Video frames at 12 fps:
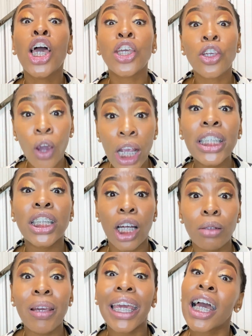you're going to
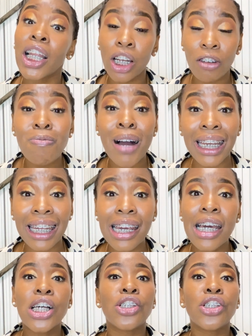start making a lot of money.